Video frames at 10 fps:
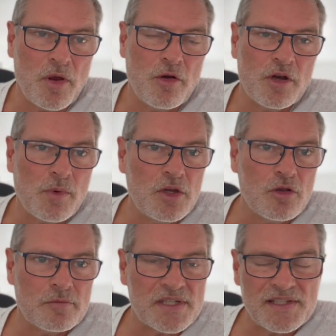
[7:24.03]
period, when you
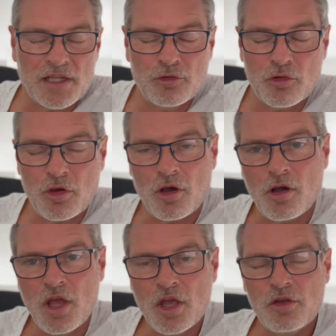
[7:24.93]
come to sell your car,